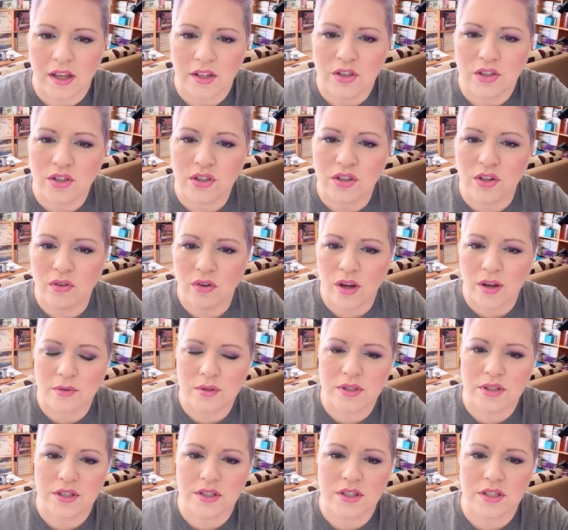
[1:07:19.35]
Do you know I
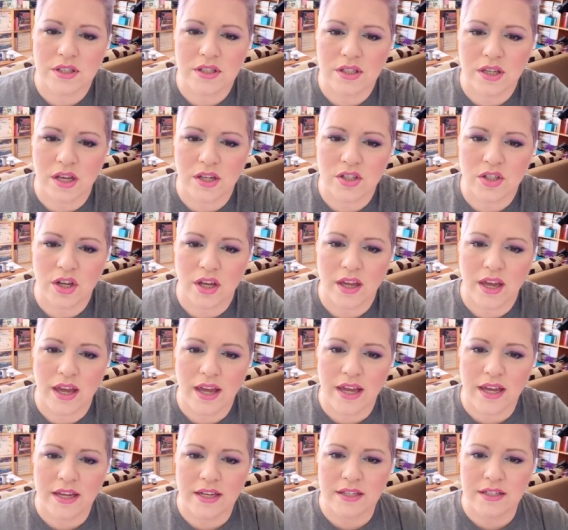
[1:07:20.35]
was in such a
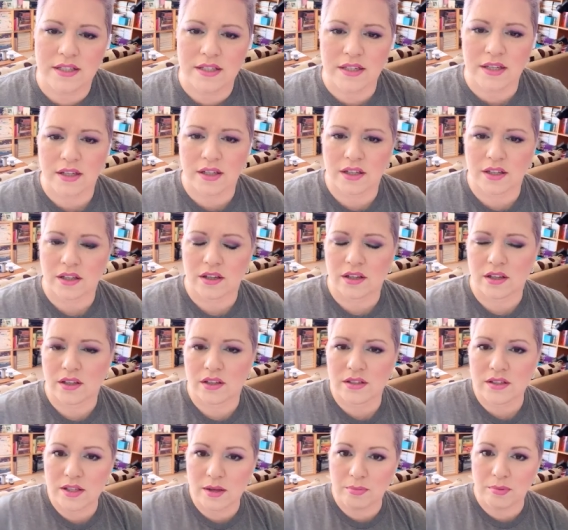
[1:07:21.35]
haze
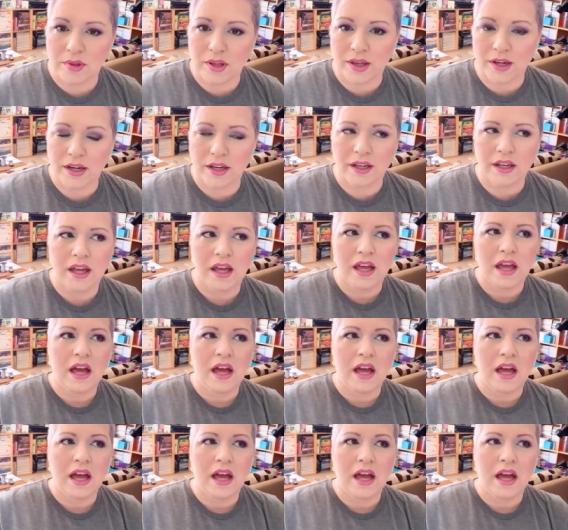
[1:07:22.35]
zip lining?